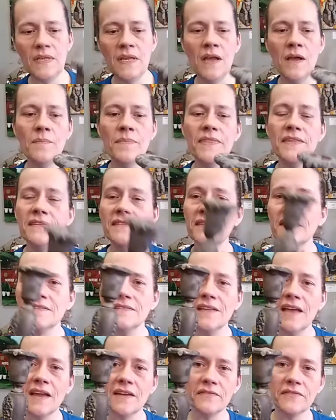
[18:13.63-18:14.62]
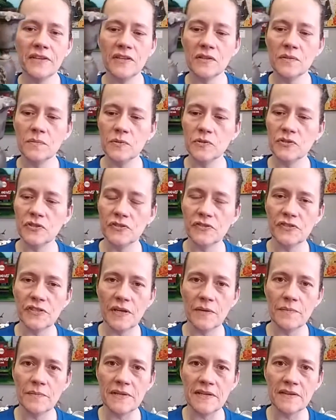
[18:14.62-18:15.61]
um, this is not available just
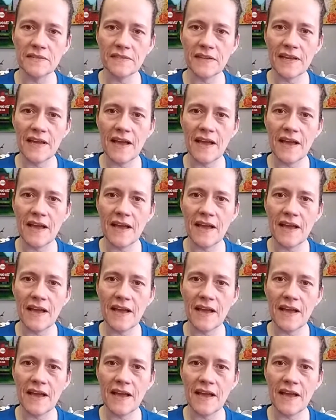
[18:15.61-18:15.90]
yet because I